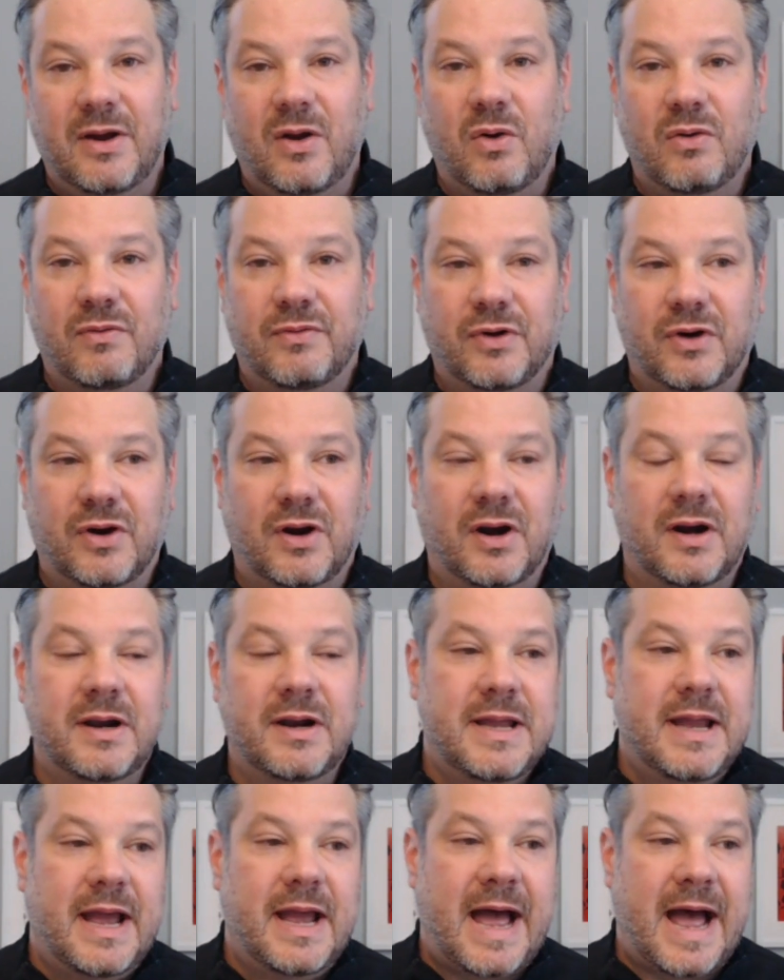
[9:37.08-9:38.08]
over
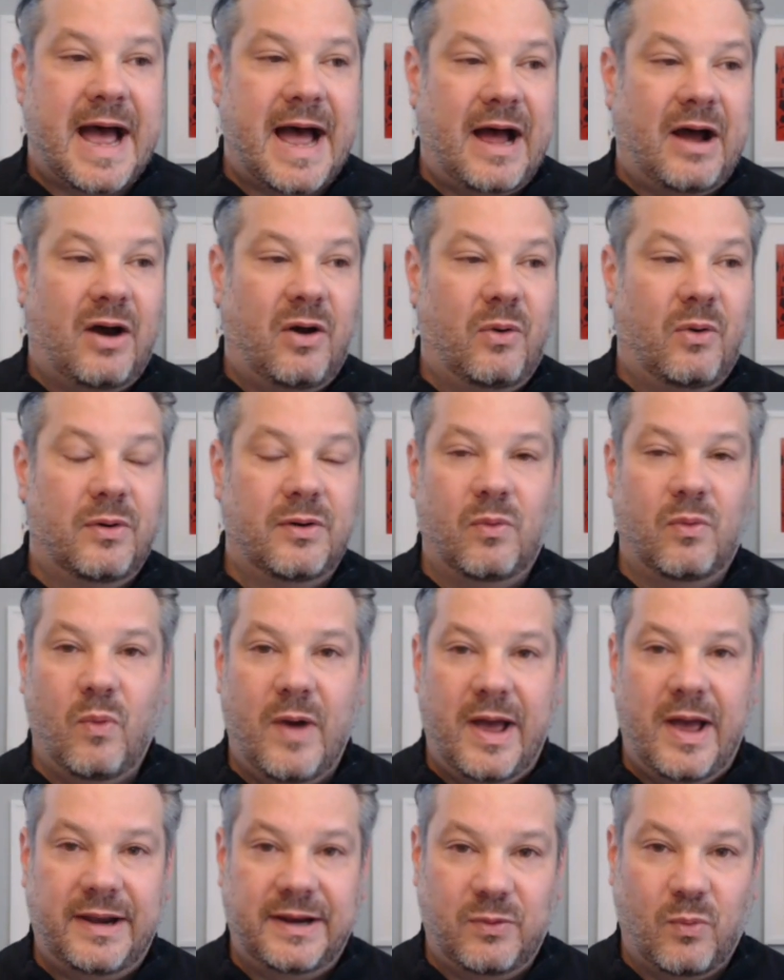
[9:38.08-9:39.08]
how,
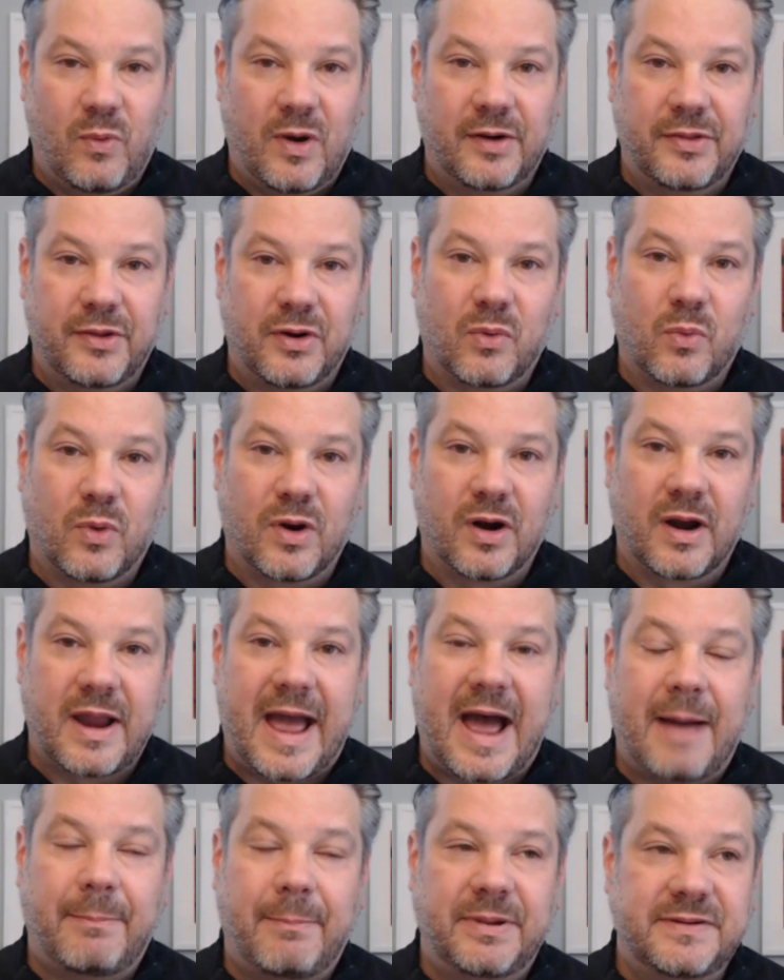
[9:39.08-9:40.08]
when, and where their work
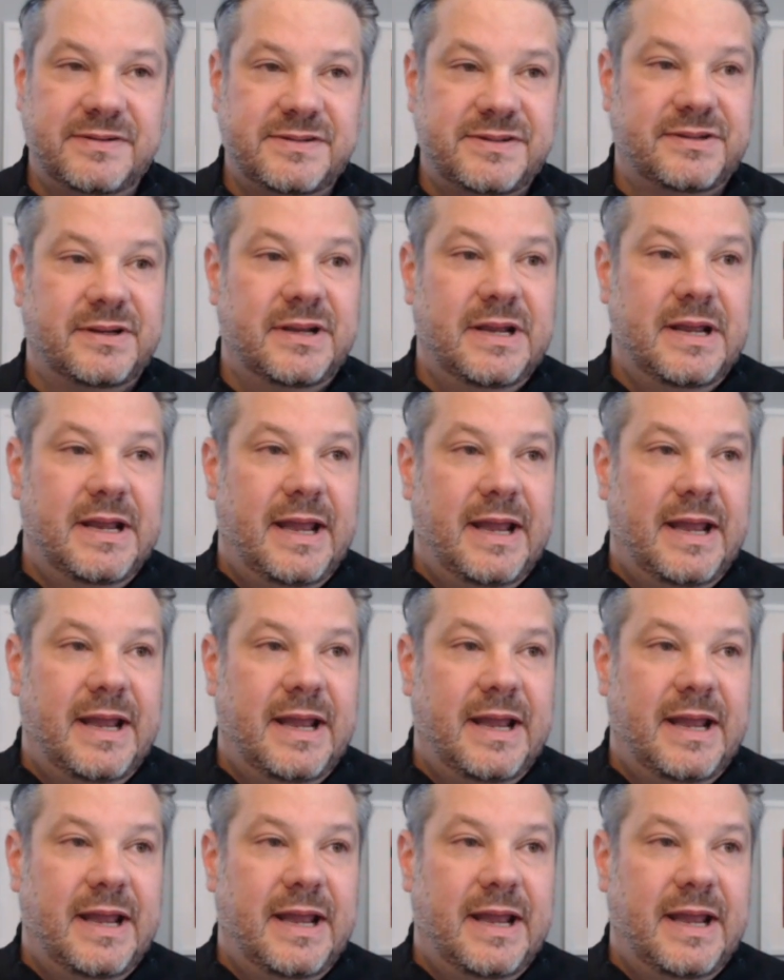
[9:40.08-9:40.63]
happens.